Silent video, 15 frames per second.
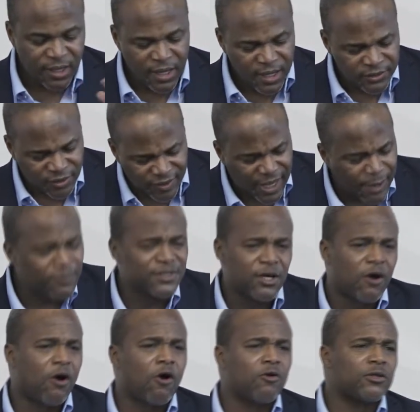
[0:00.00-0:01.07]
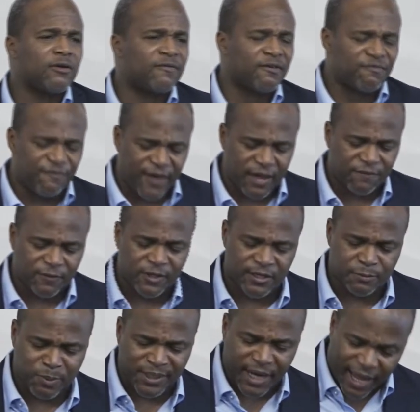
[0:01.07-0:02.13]
So there was a whole of
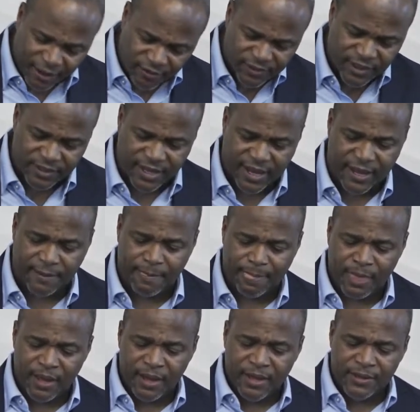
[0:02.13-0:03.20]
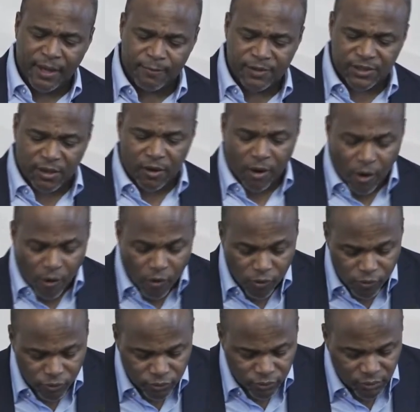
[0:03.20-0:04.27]
unfaithfulness, but not only that, there was a
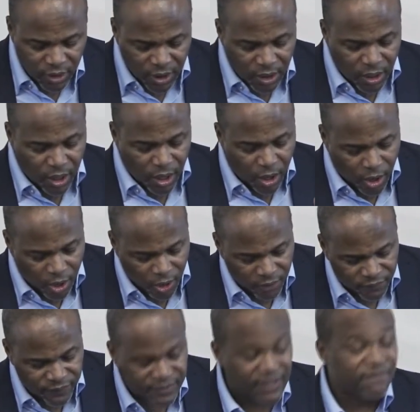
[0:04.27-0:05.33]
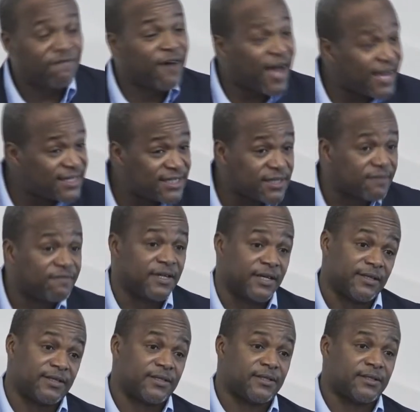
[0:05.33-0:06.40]
whole of
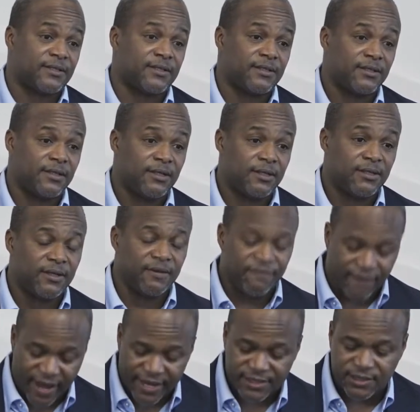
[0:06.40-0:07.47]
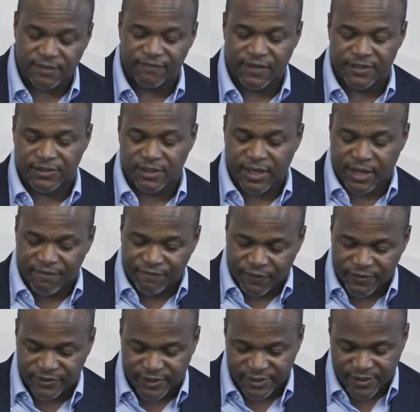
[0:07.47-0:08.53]
divisiveness. Divisiveness. Look at
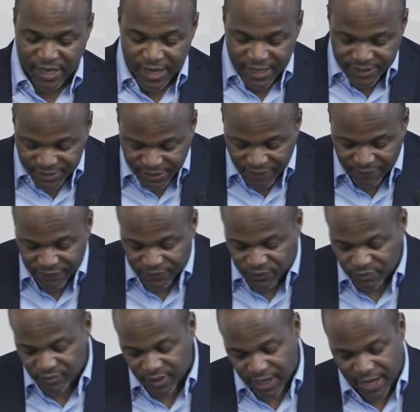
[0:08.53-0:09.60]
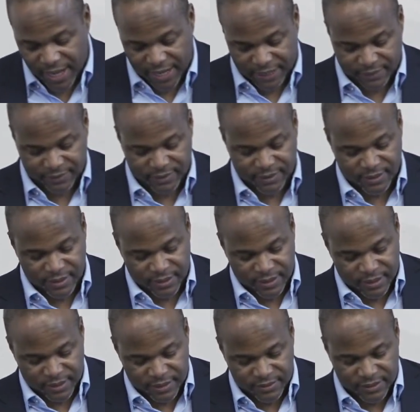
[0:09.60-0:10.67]
verses 7 through 9.
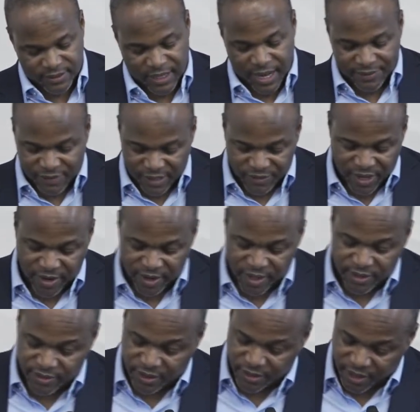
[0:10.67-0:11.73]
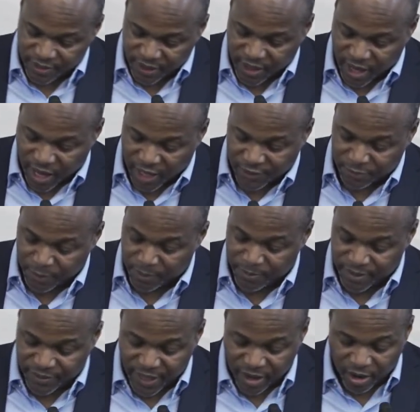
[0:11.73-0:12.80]
Not that there is another gospel,
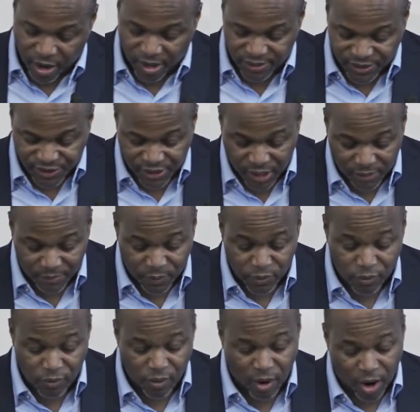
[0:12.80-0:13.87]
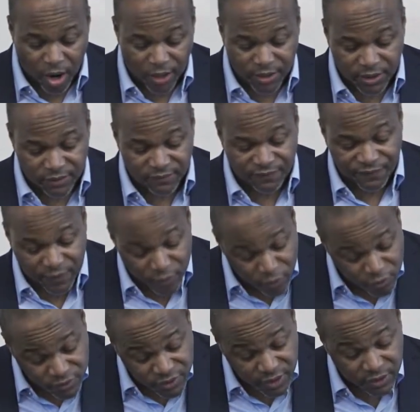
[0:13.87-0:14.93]
but there are some who are
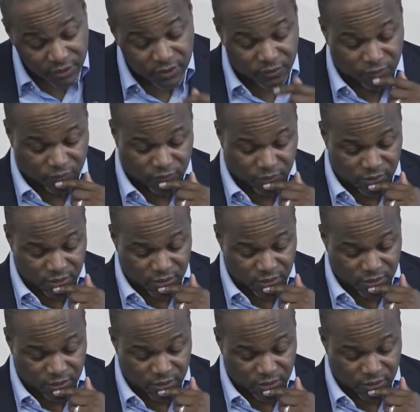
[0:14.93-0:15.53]
confusing you